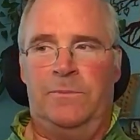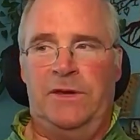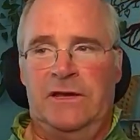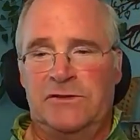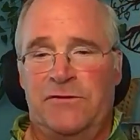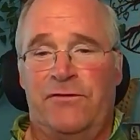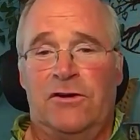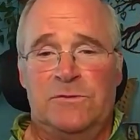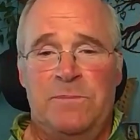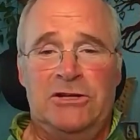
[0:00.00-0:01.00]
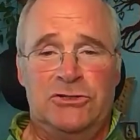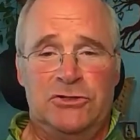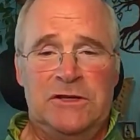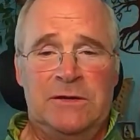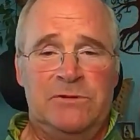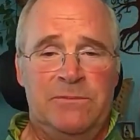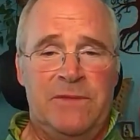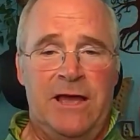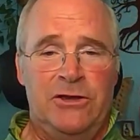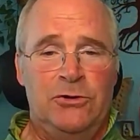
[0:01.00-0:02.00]
because the first major symptom
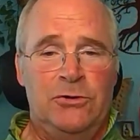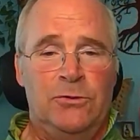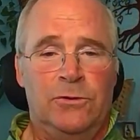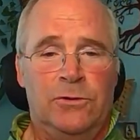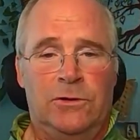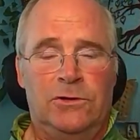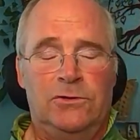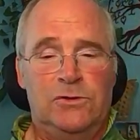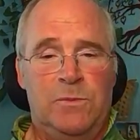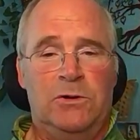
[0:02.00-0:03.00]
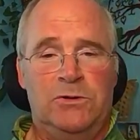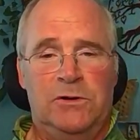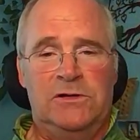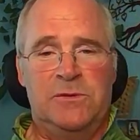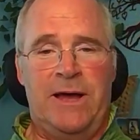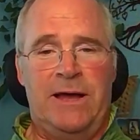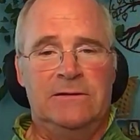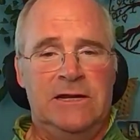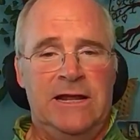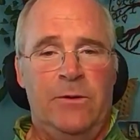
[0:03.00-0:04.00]
that you spoke to us about
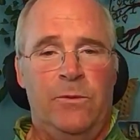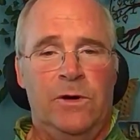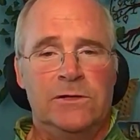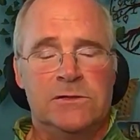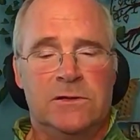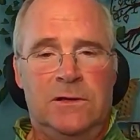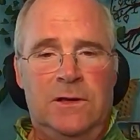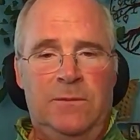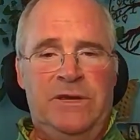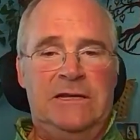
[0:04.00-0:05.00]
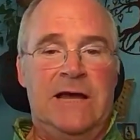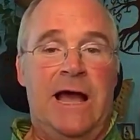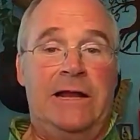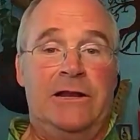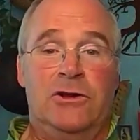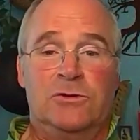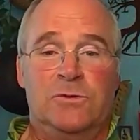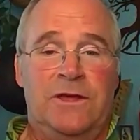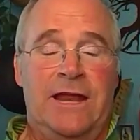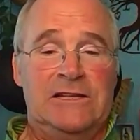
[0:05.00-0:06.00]
today was being diagnosed
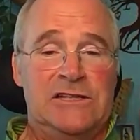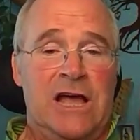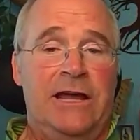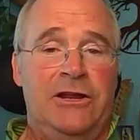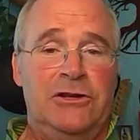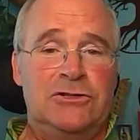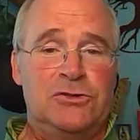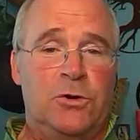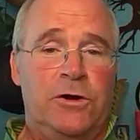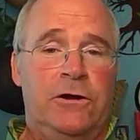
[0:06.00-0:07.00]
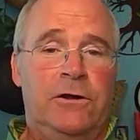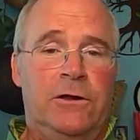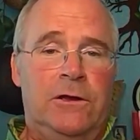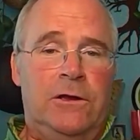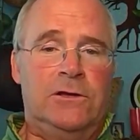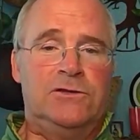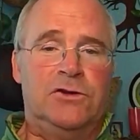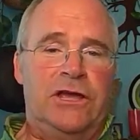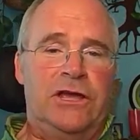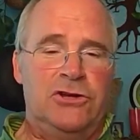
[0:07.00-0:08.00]
with an anxiety disorder.
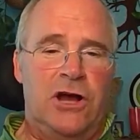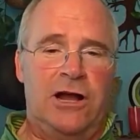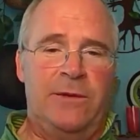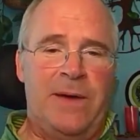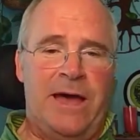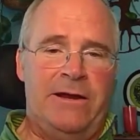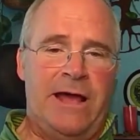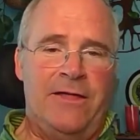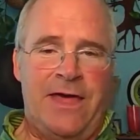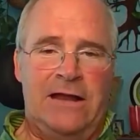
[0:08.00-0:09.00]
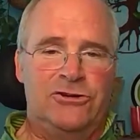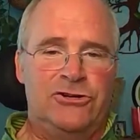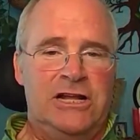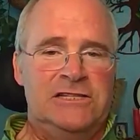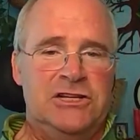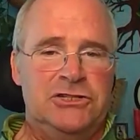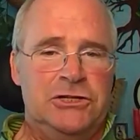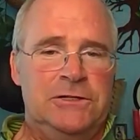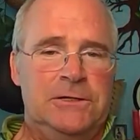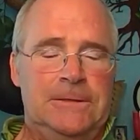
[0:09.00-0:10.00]
So can you talk about how that
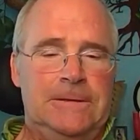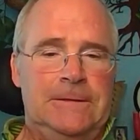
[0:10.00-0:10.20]
transitioned?